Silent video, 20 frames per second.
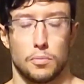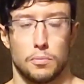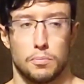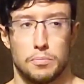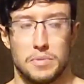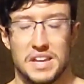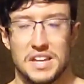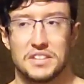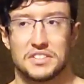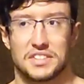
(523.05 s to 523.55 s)

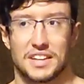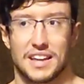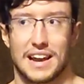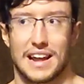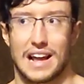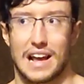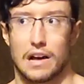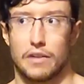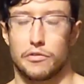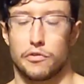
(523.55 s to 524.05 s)
means that
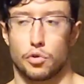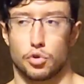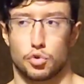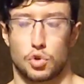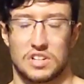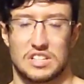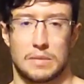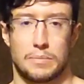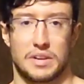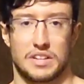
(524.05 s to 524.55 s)
I have for
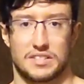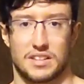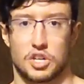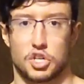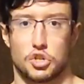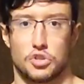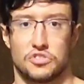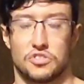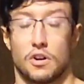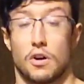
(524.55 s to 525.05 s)
tricep
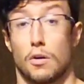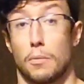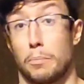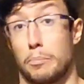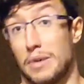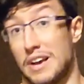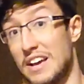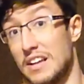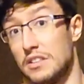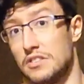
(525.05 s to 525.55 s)
extensions are
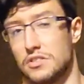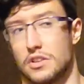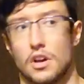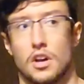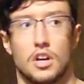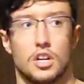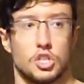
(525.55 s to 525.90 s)
bands,